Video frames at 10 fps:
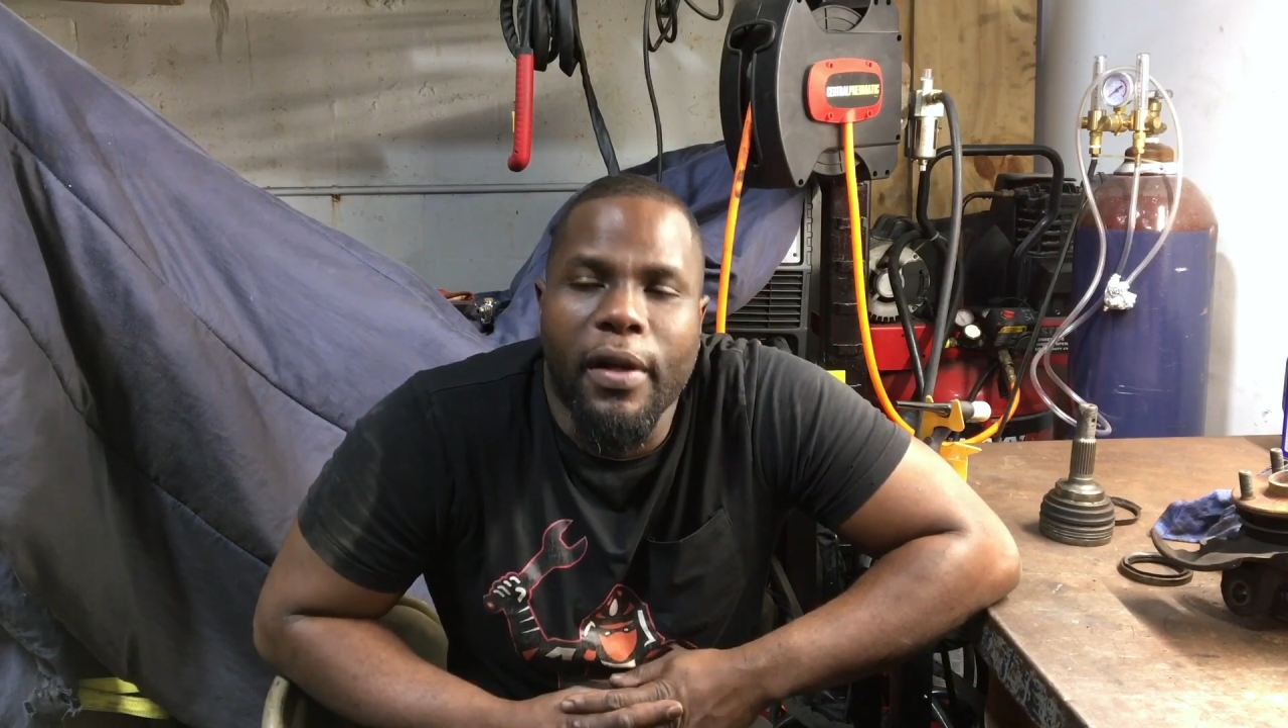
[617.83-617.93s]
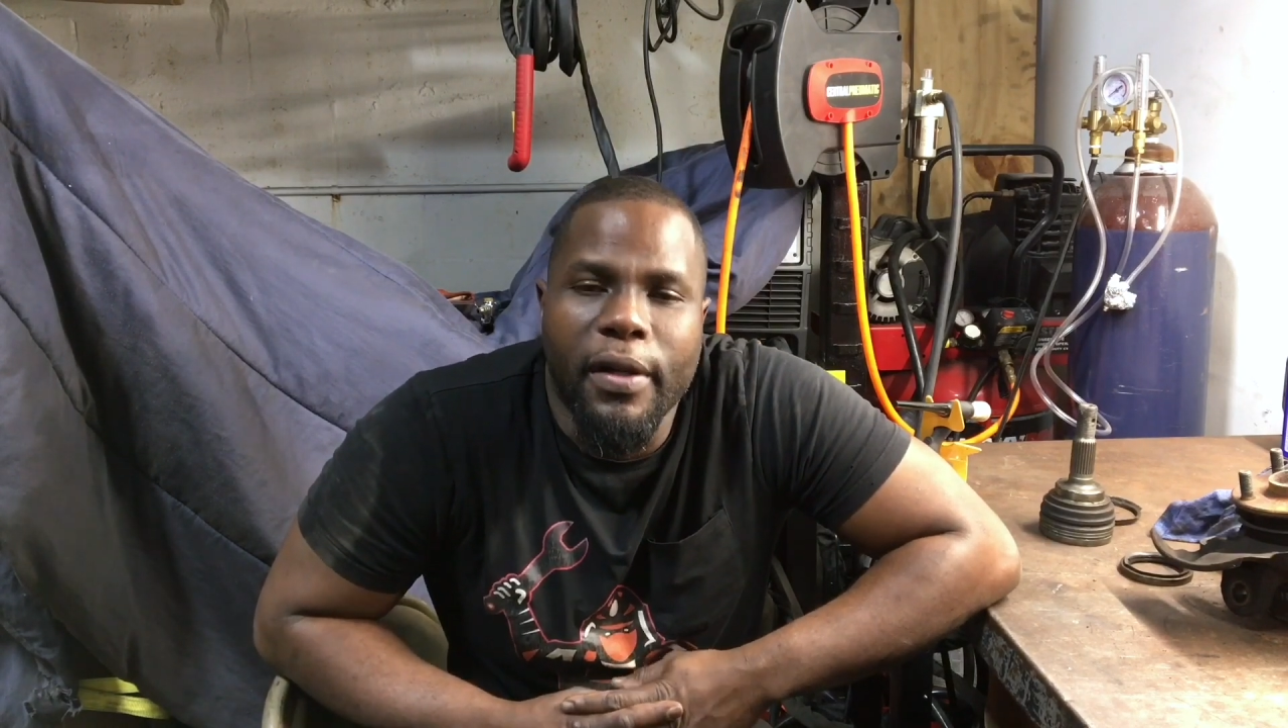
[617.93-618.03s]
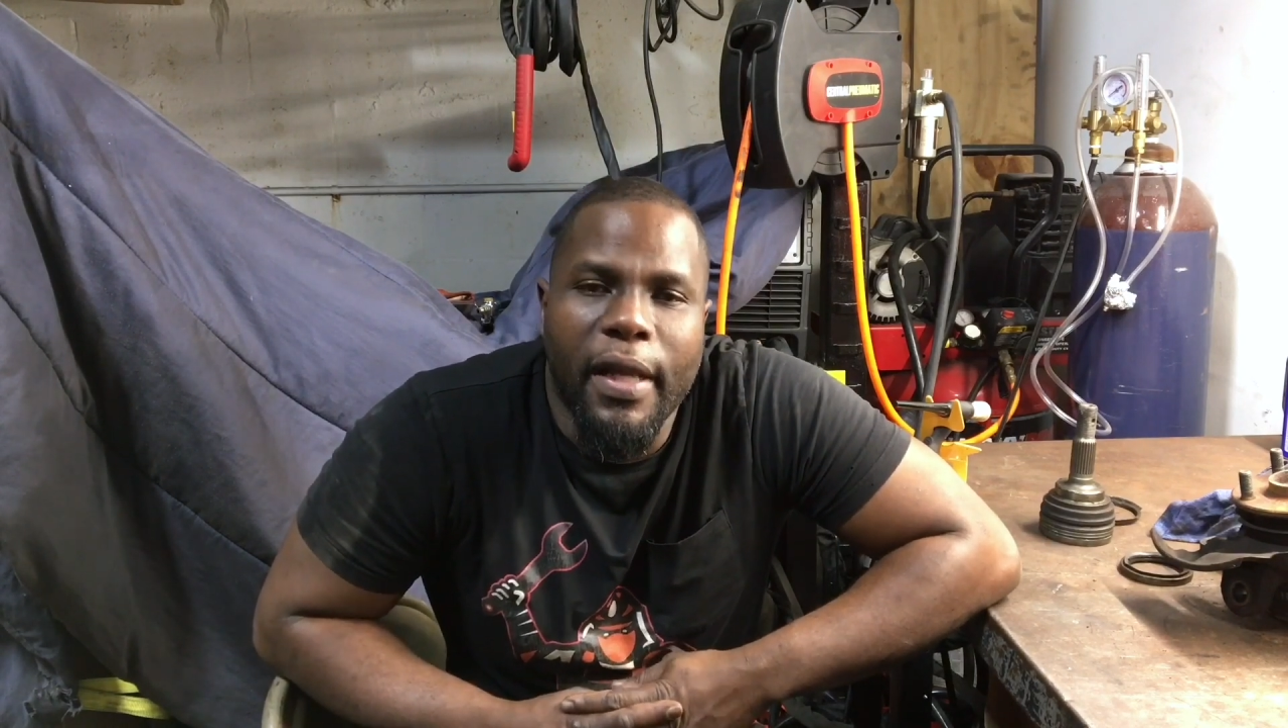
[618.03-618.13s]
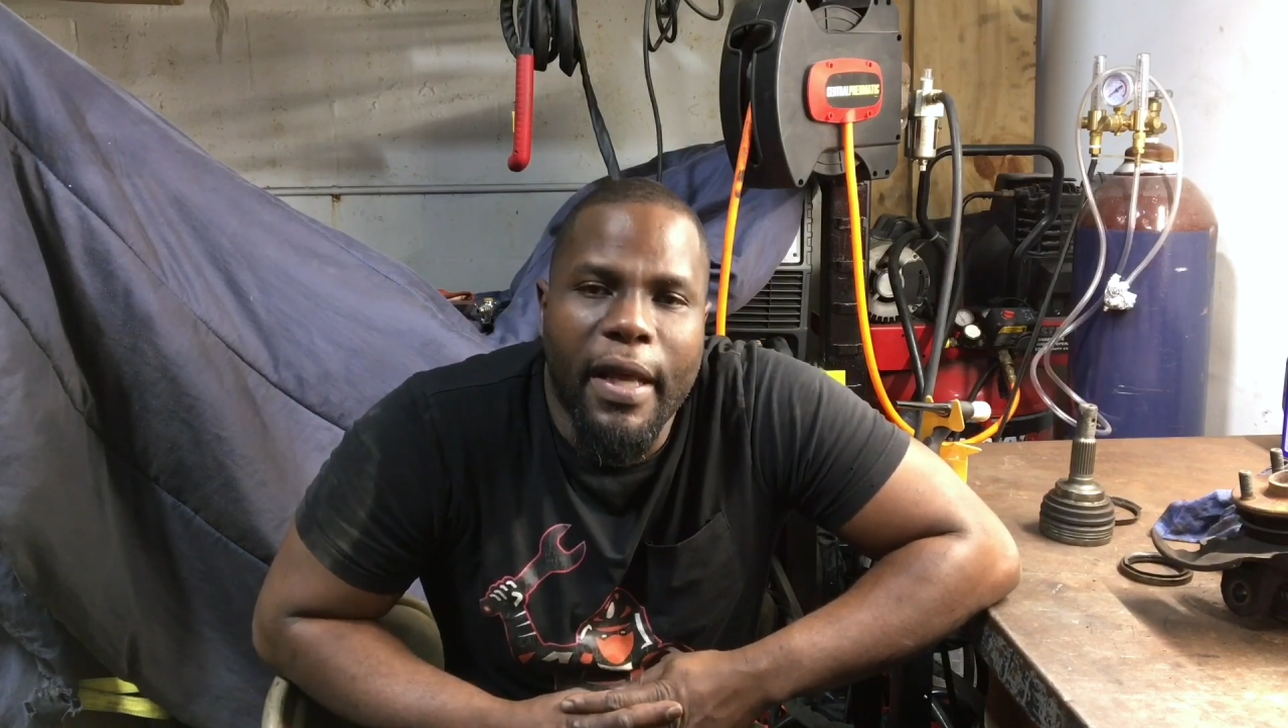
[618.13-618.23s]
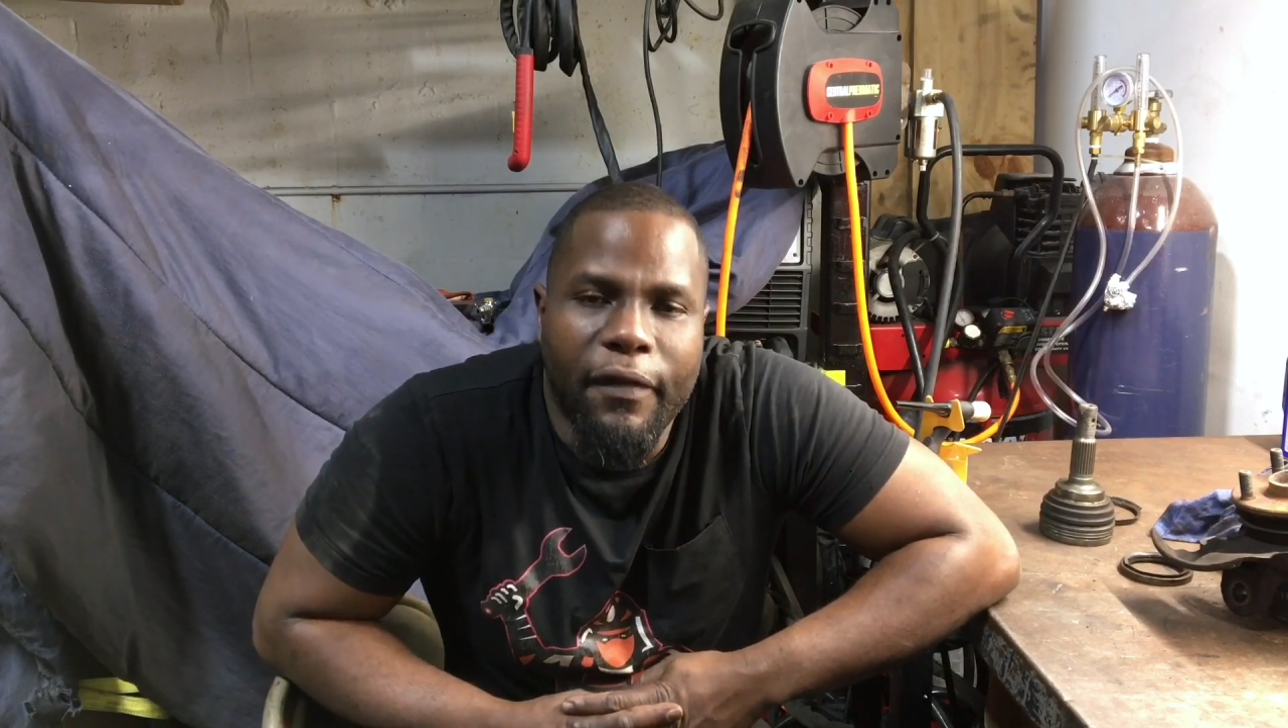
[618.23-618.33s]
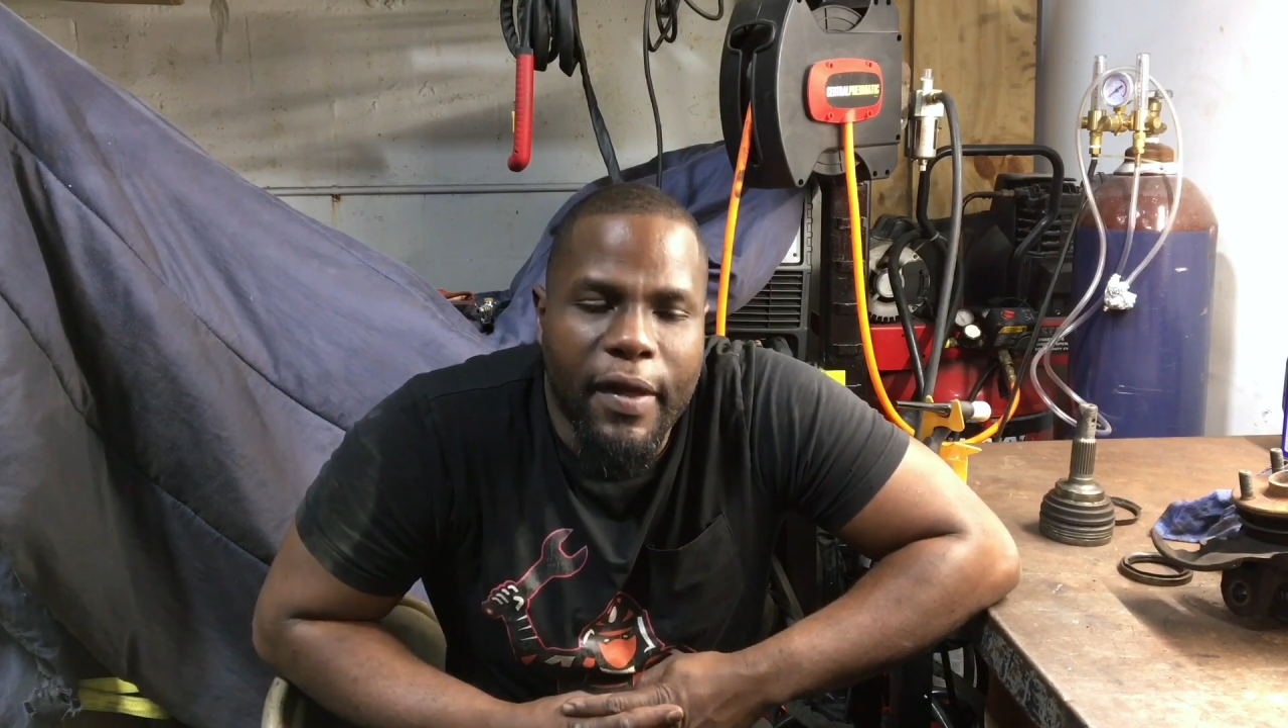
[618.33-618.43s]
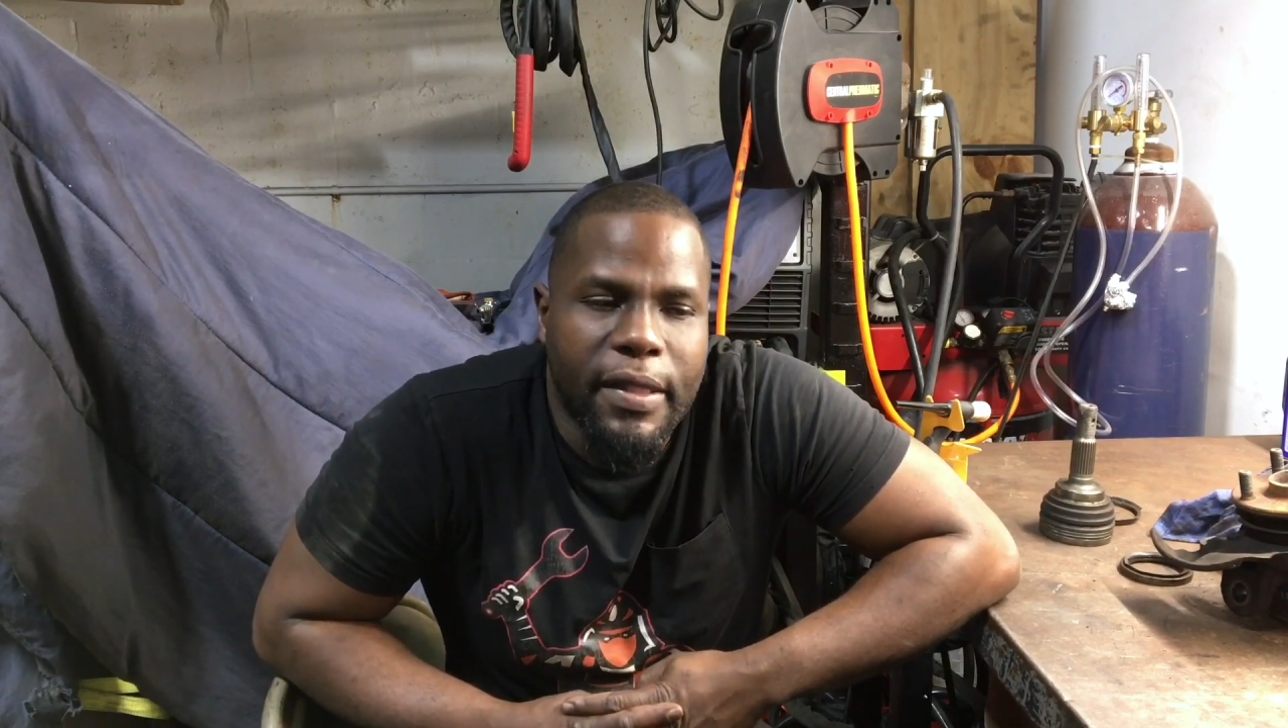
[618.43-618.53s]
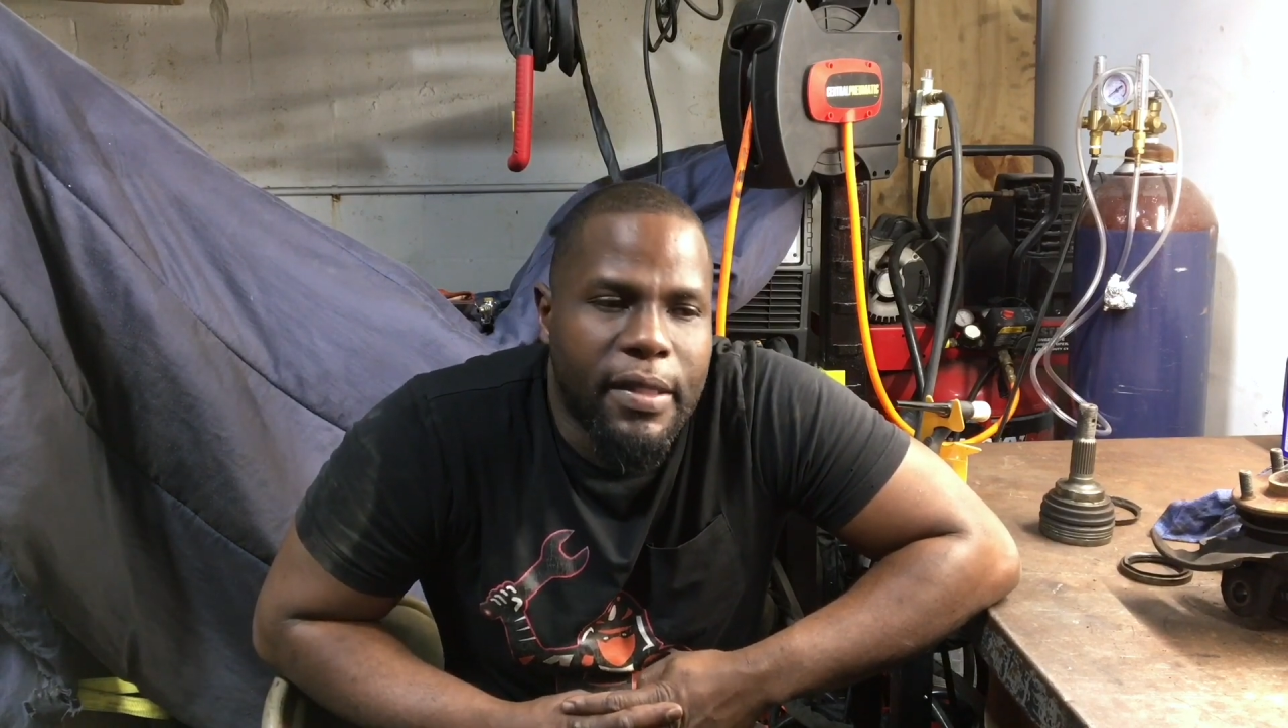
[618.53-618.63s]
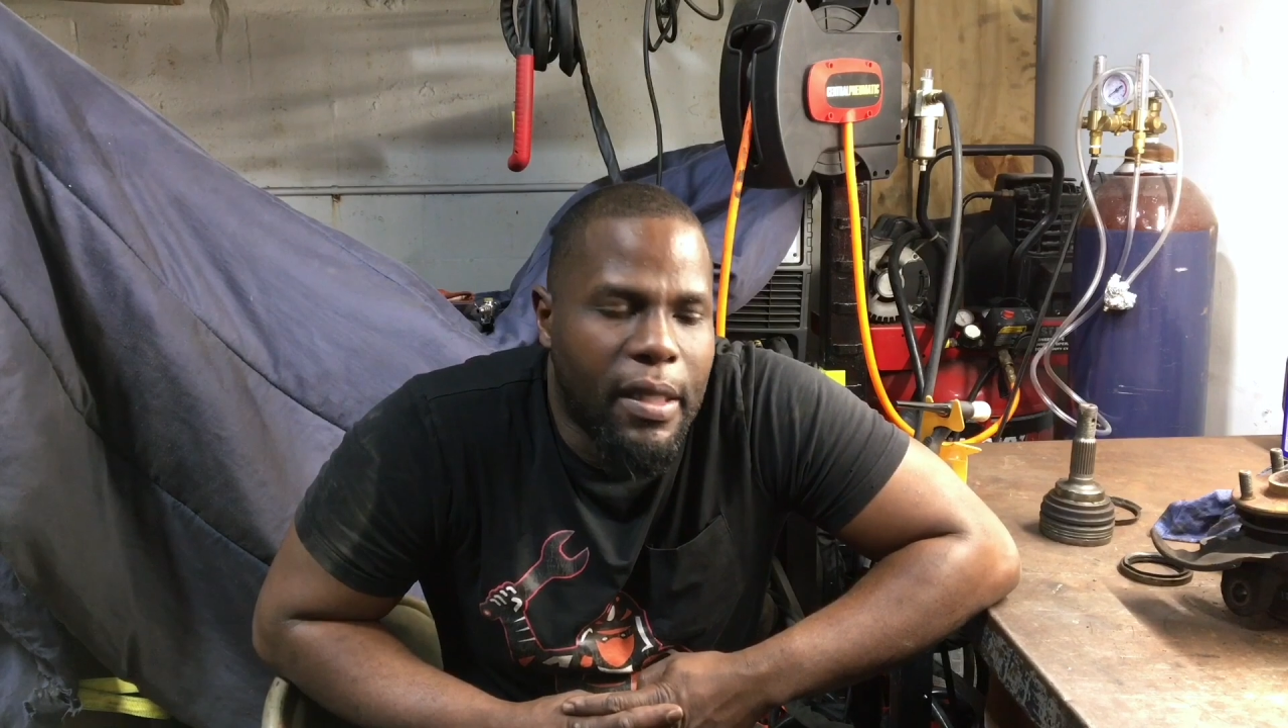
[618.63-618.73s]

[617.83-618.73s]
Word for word: on in the F X.